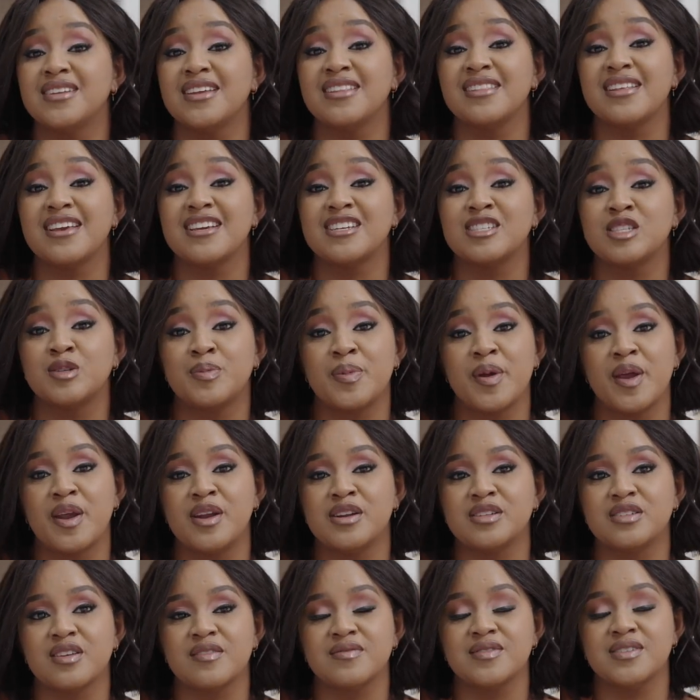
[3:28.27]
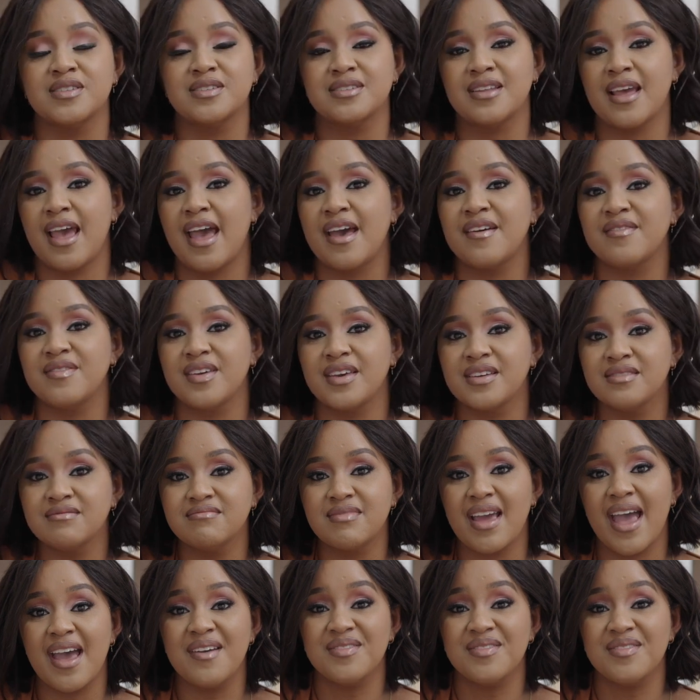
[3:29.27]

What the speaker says: in the experience of just having